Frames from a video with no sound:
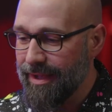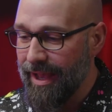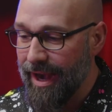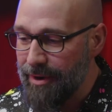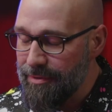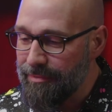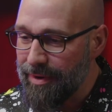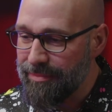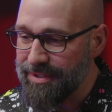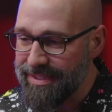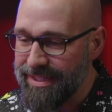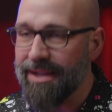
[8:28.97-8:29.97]
and I remember
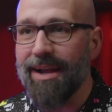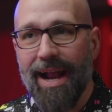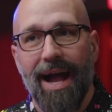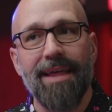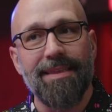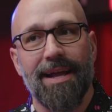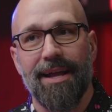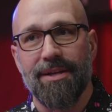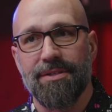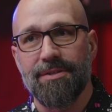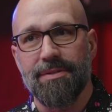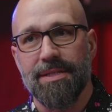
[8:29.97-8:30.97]
just thinking, like, I think I could do